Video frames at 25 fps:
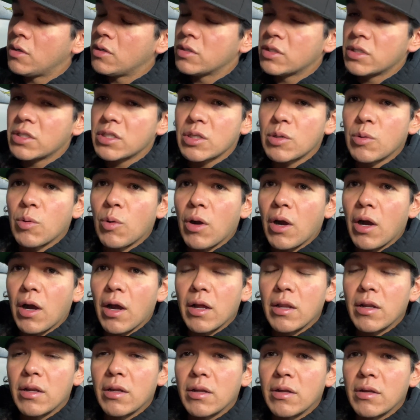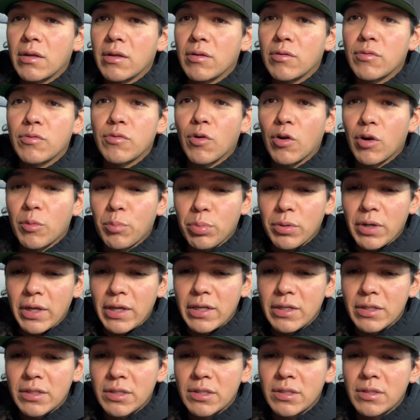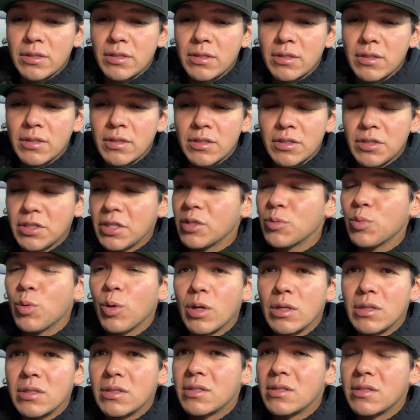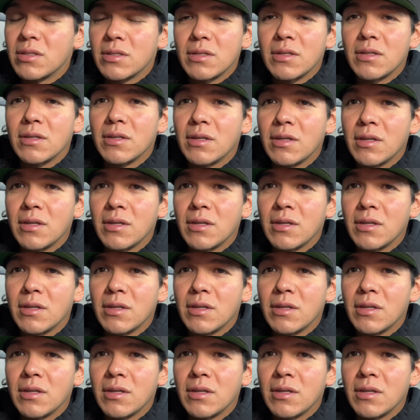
squat 4 plates just once.